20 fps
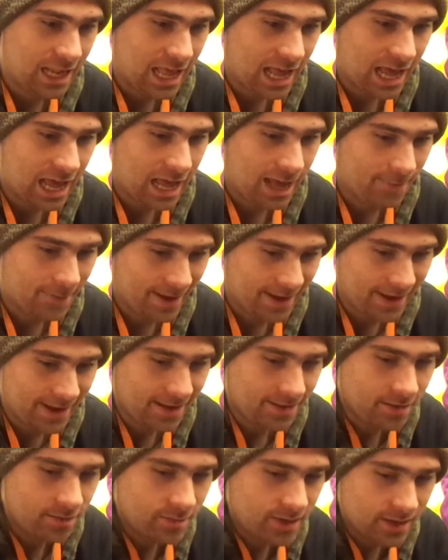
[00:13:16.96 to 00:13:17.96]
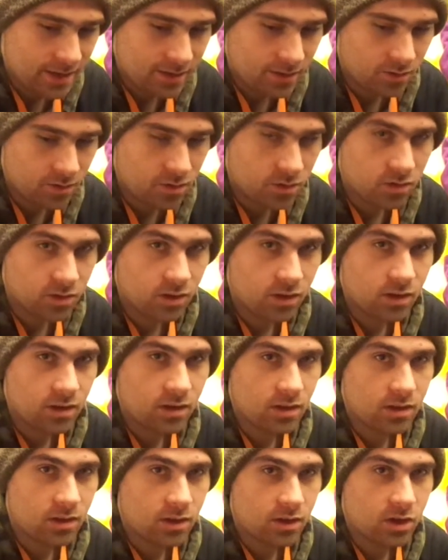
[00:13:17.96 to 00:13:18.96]
I had someone else
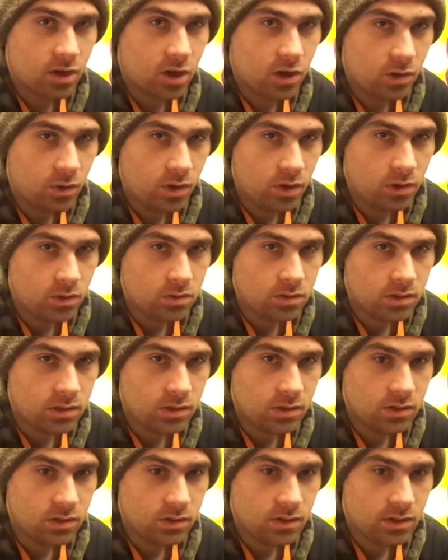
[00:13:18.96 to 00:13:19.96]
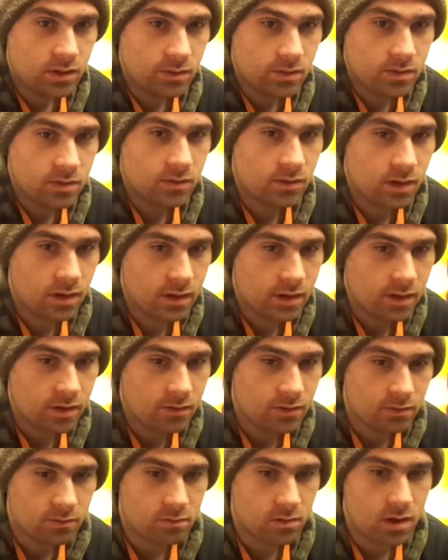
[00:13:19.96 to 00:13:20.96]
co-host it. There was a
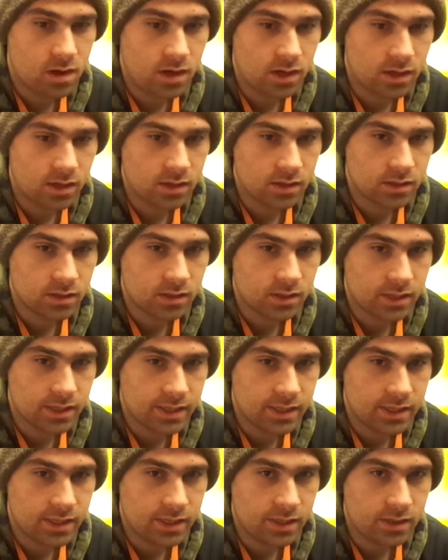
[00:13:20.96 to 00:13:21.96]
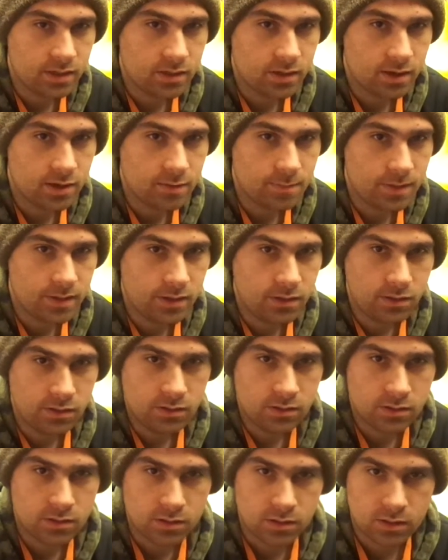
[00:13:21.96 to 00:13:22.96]
Rock Lee cosplayer,
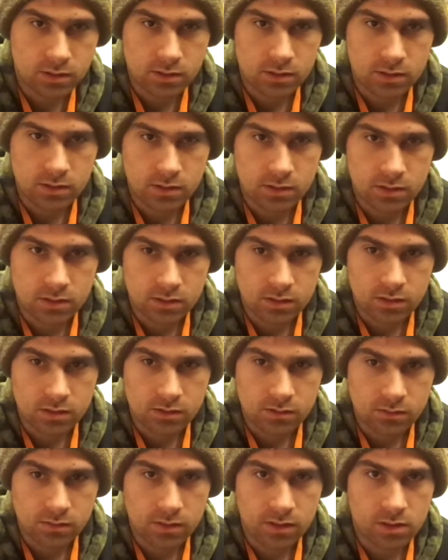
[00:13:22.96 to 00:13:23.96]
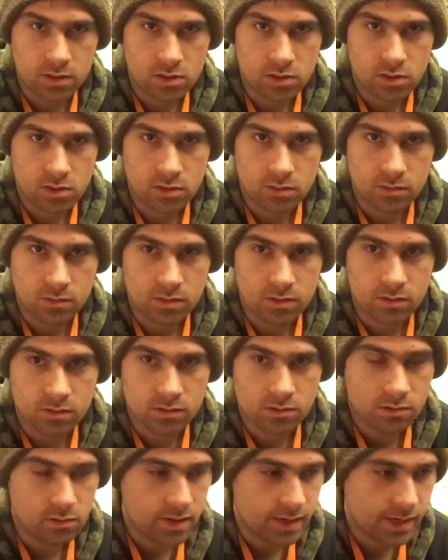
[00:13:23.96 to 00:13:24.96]
which was a
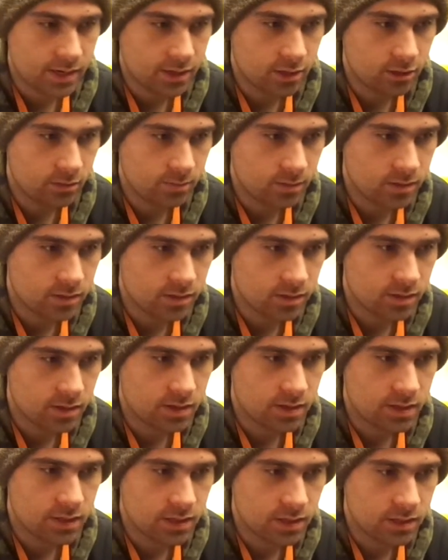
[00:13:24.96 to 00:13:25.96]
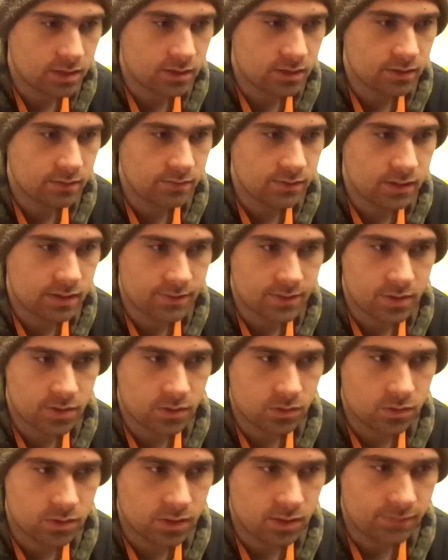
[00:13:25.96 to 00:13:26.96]
great help because I have never
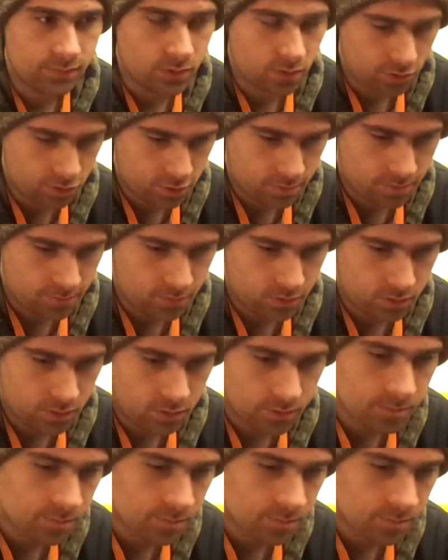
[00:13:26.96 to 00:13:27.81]
hosted a photo shoot before.